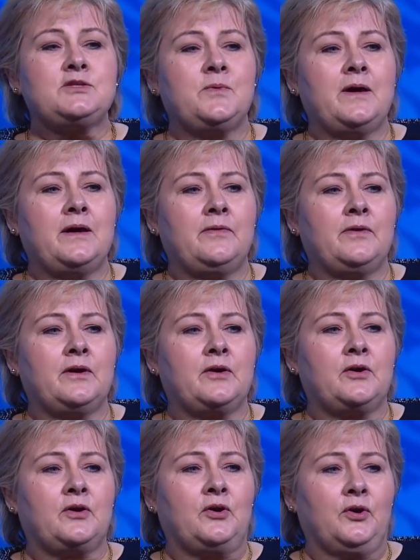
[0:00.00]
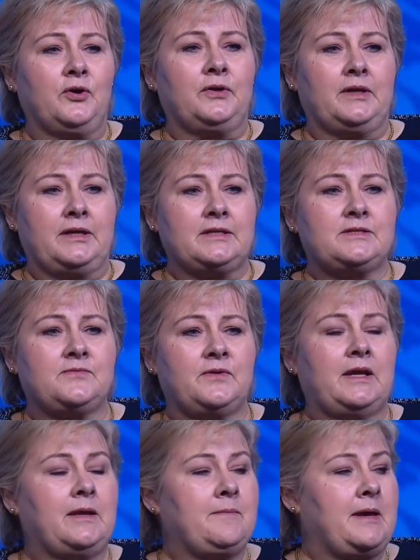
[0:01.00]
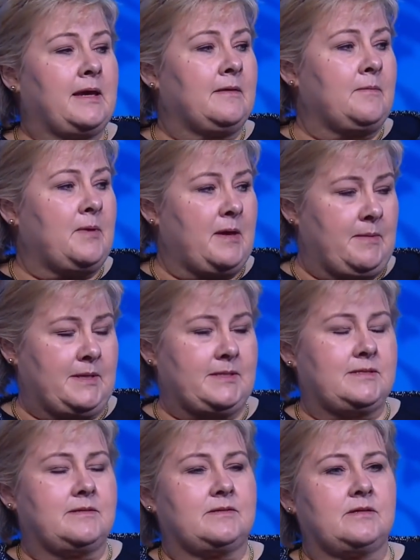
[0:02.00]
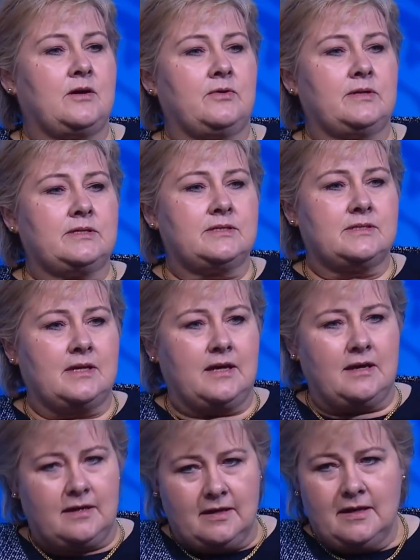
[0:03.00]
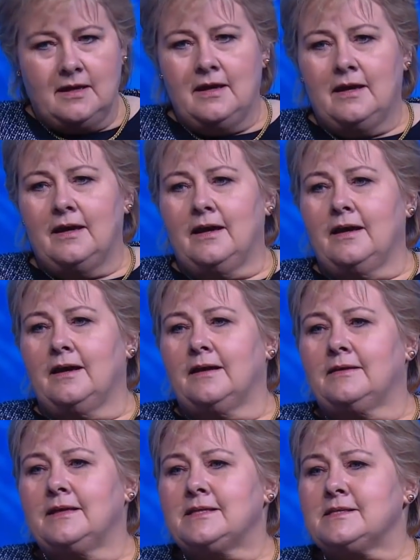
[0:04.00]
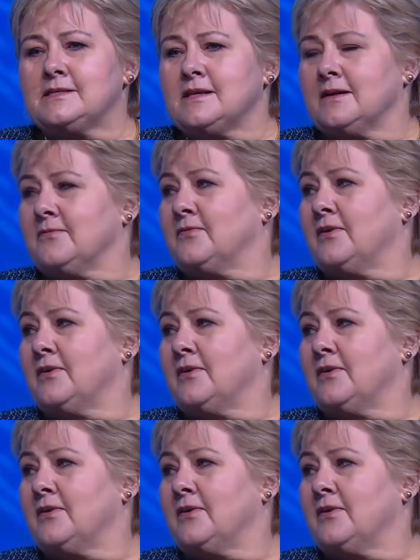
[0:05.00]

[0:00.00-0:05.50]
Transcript: where the cod is really making the babies. So it's this is a